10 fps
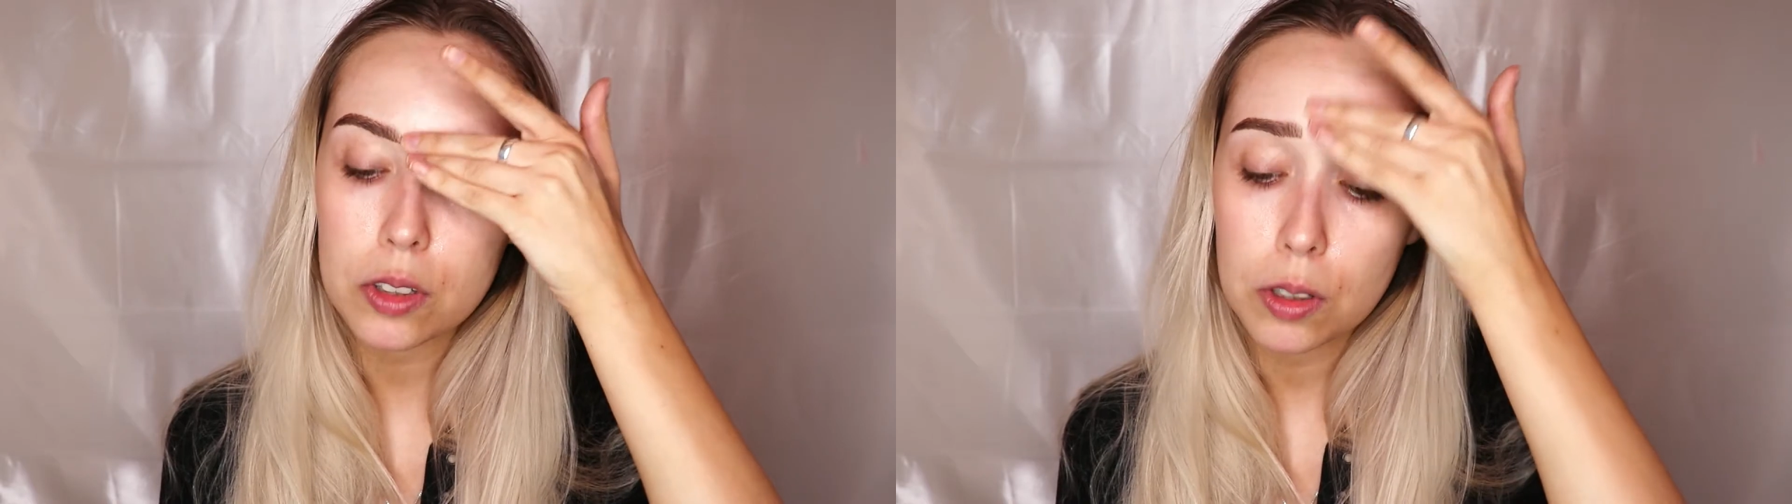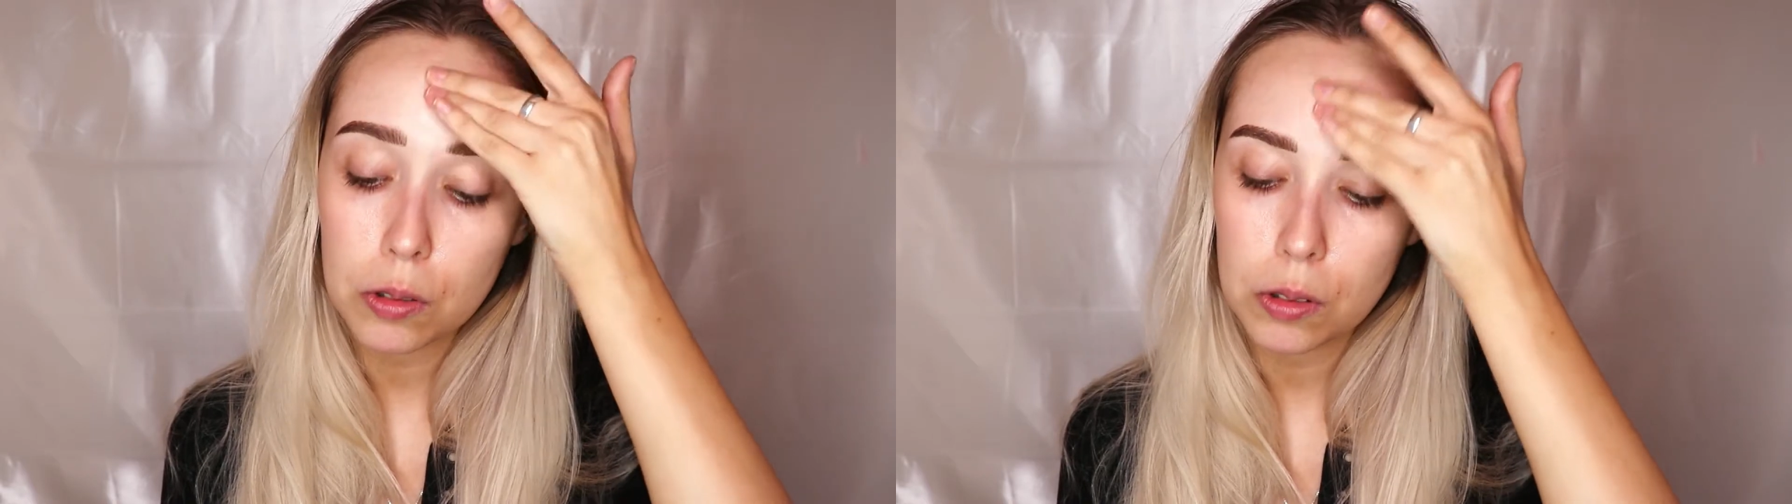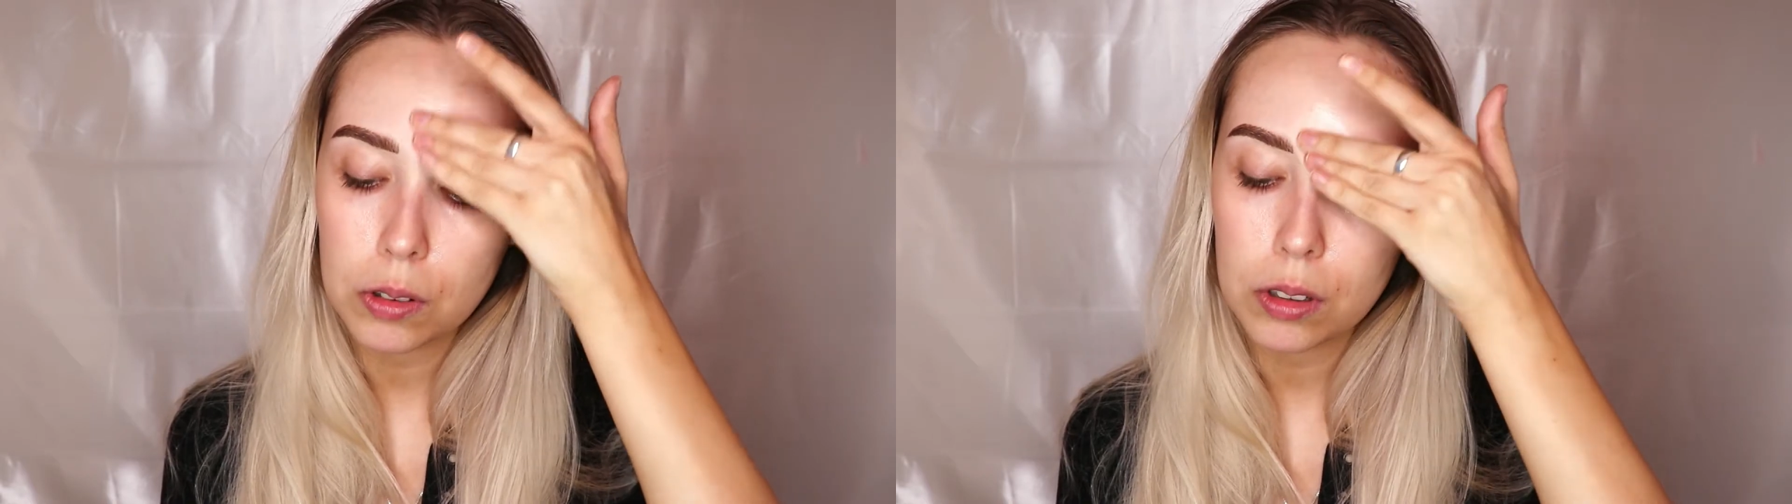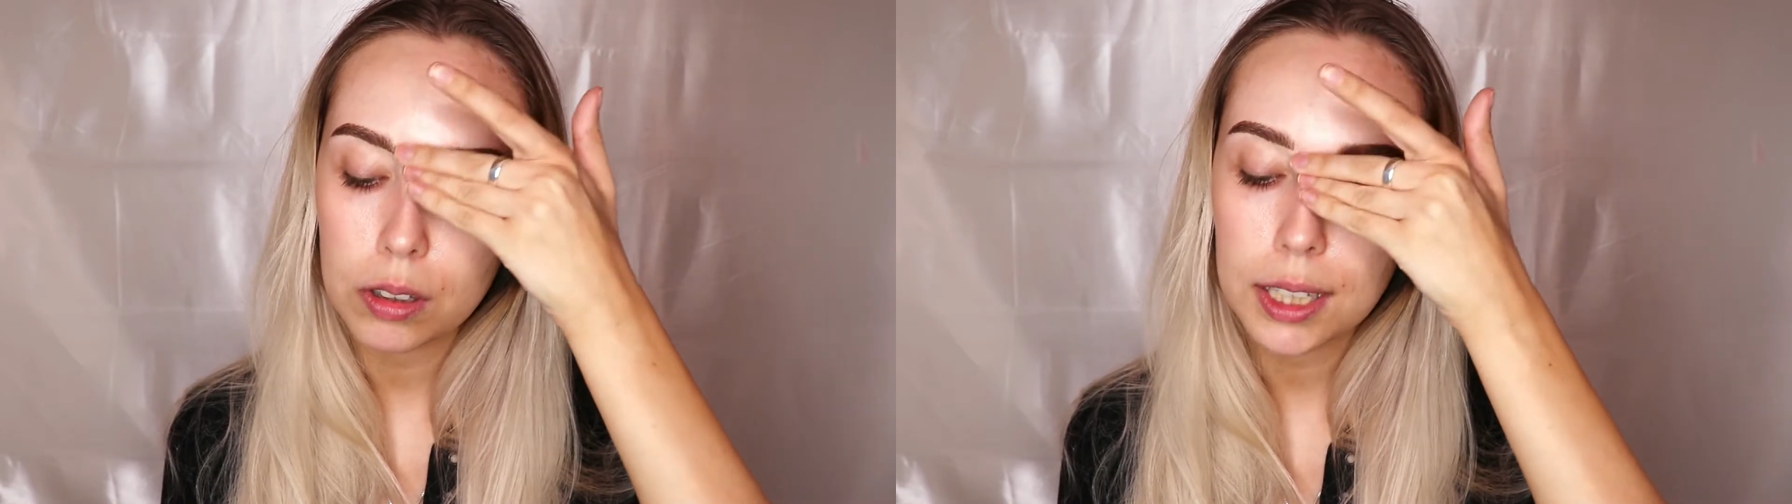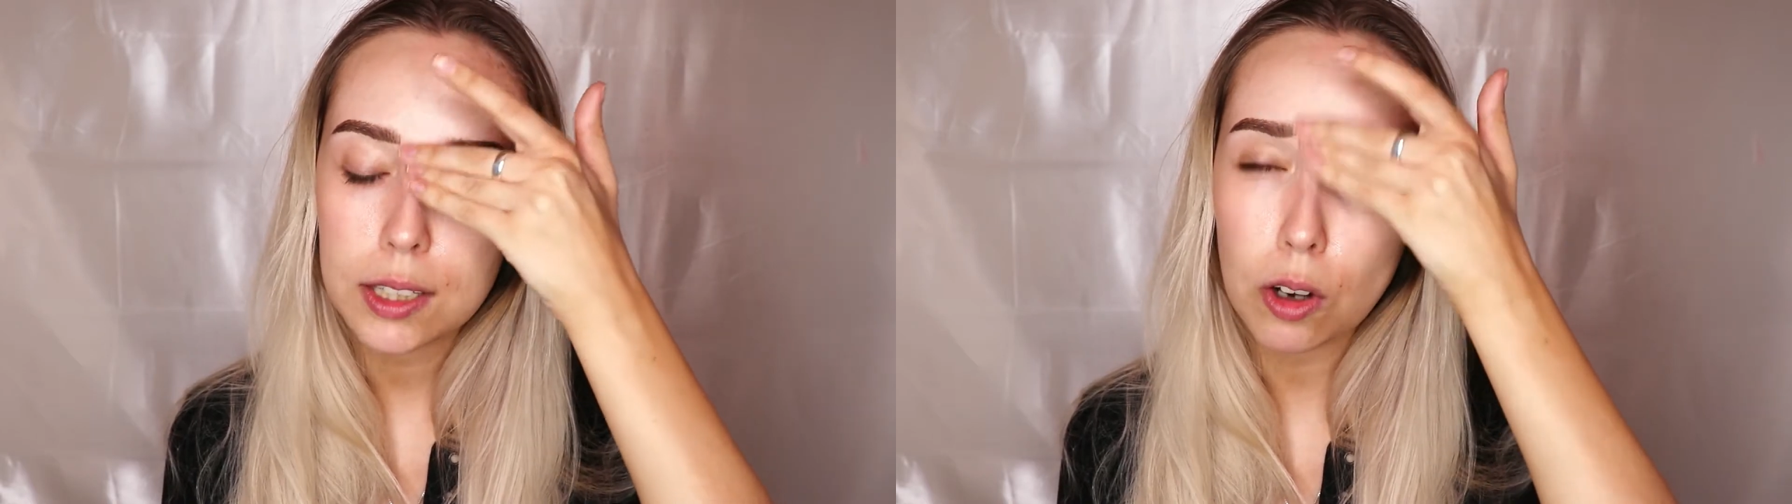So
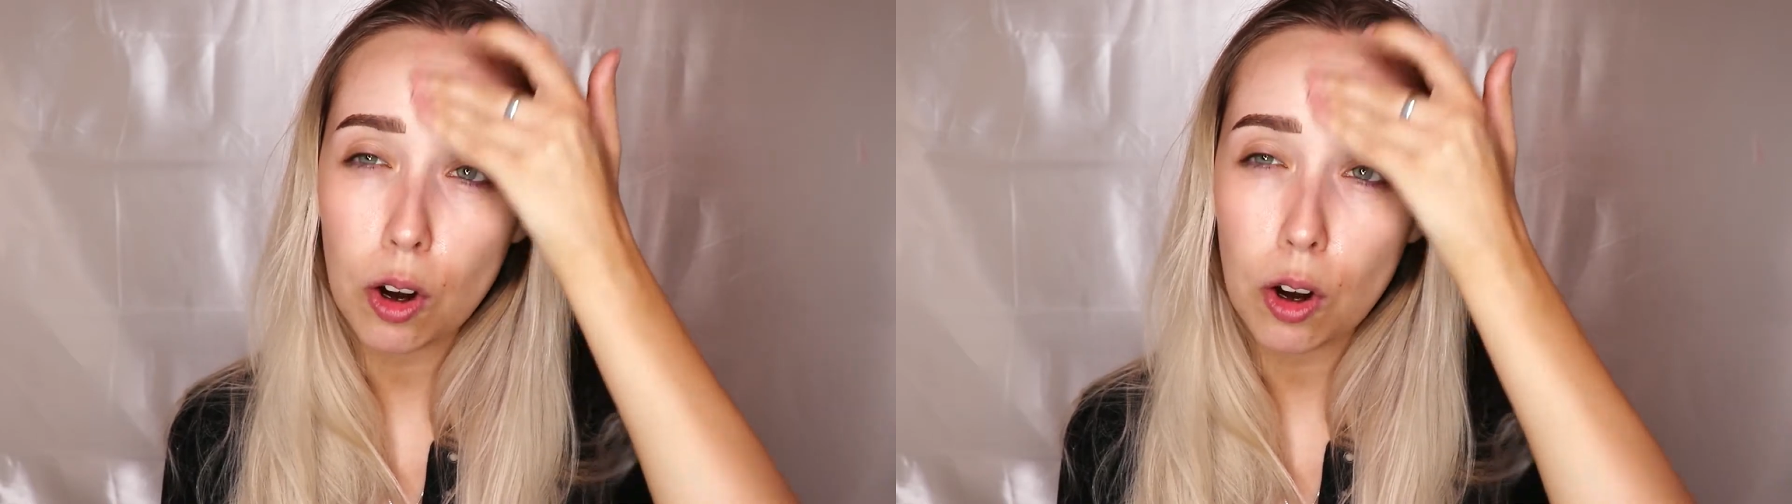it's